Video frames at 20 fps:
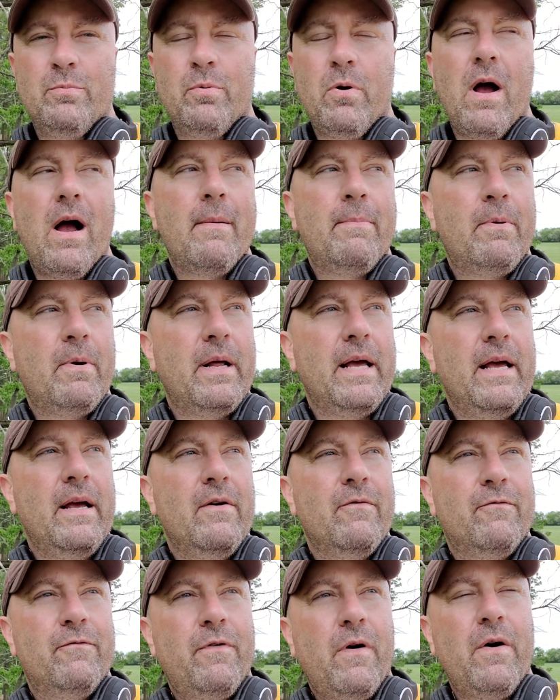property
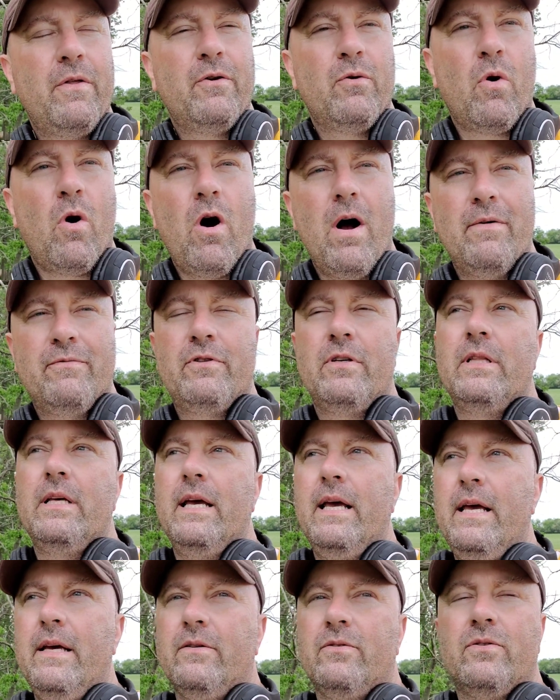farther off to
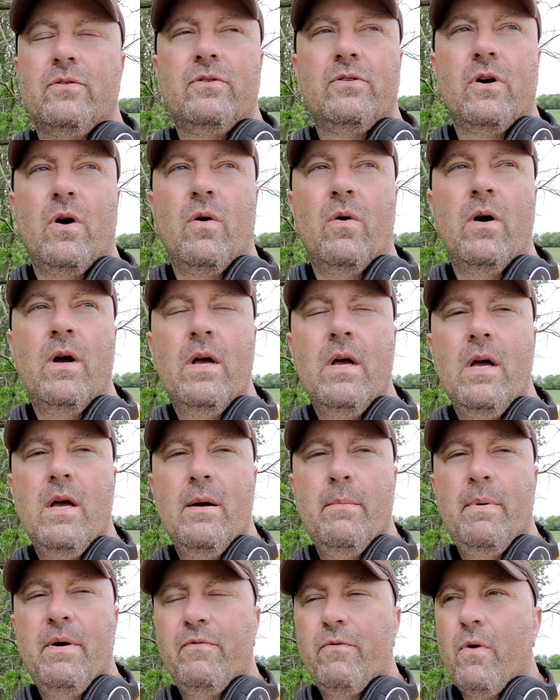the east. So
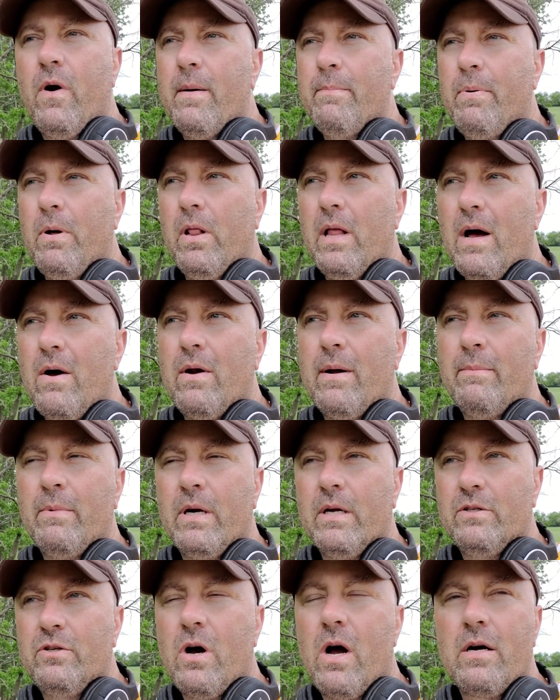before I pull out, I'm
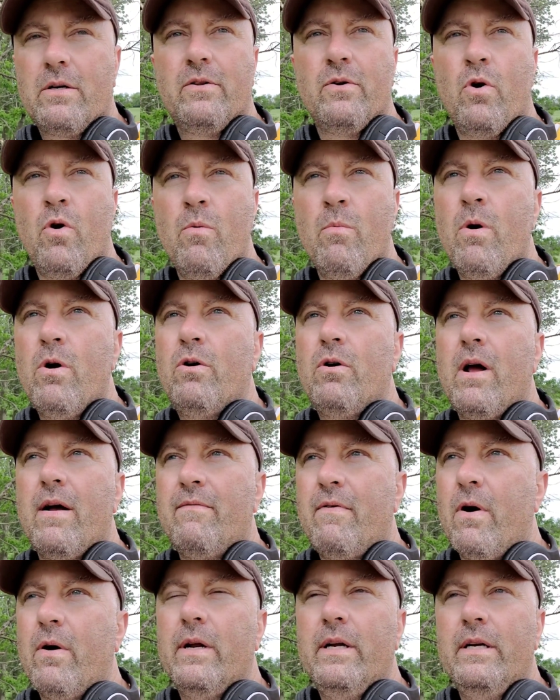going to talk to the homeowner.
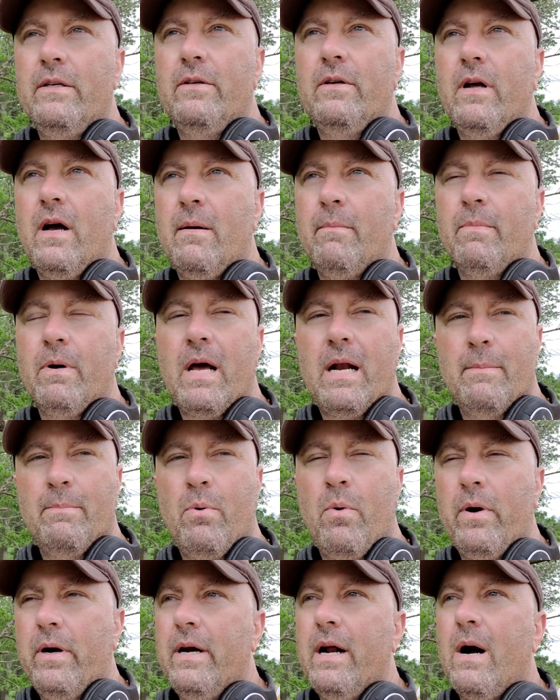I've already kind of
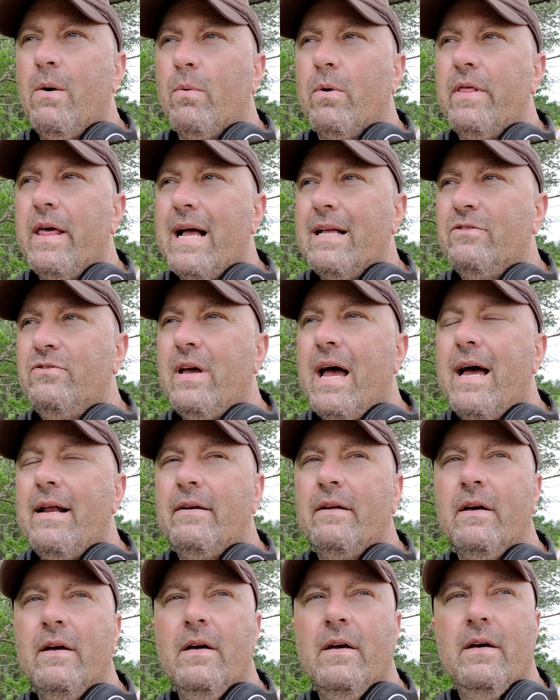pointed out where that's at.
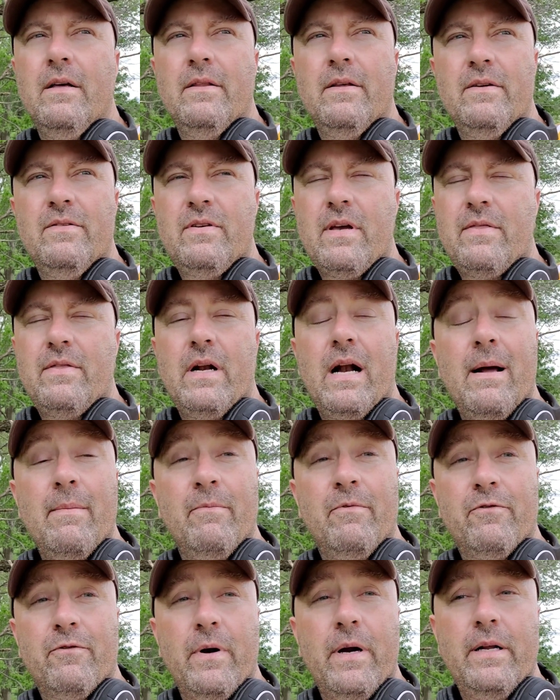They said that
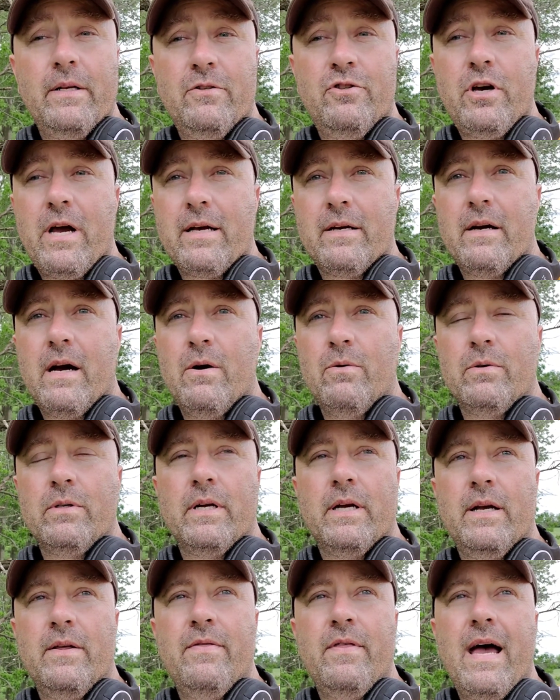I'm free to check out
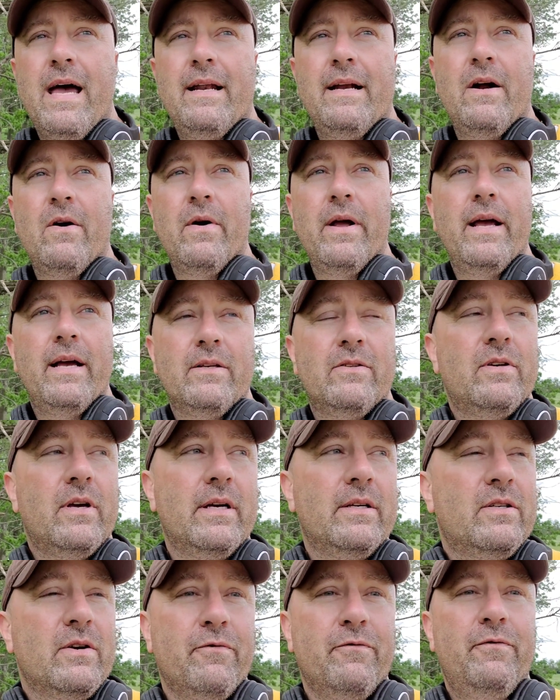in that area.
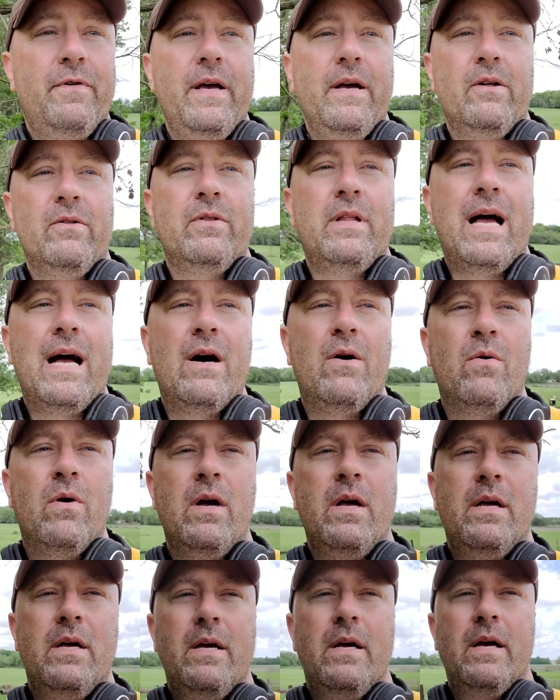It's a field now,
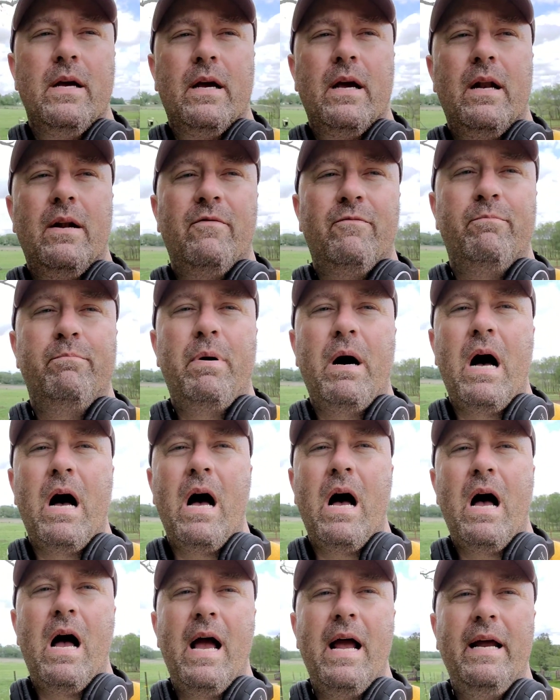kind of
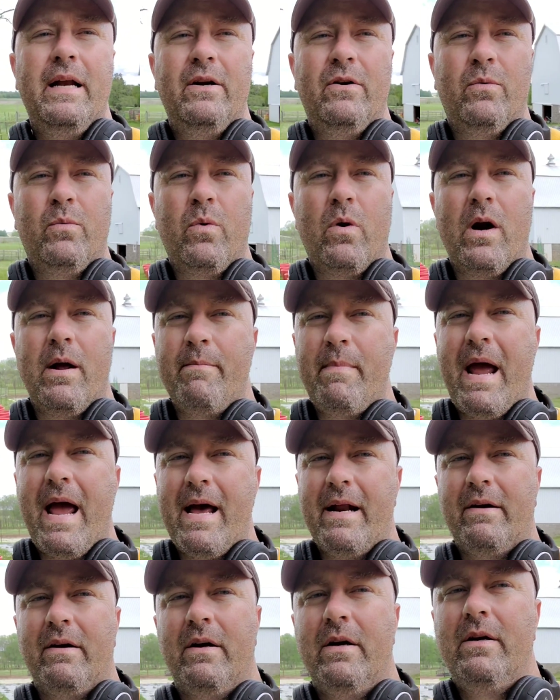behind where I'm
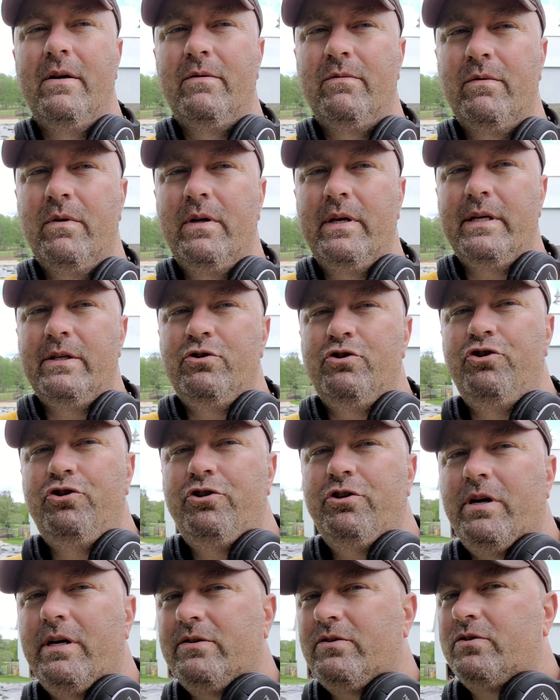at, really
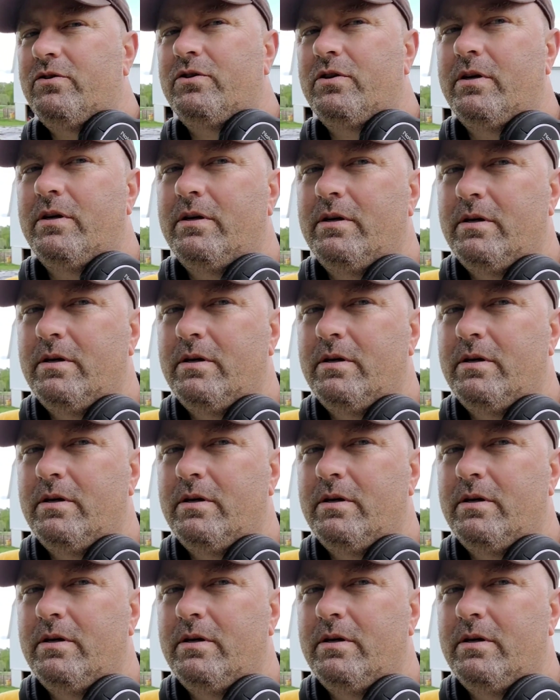just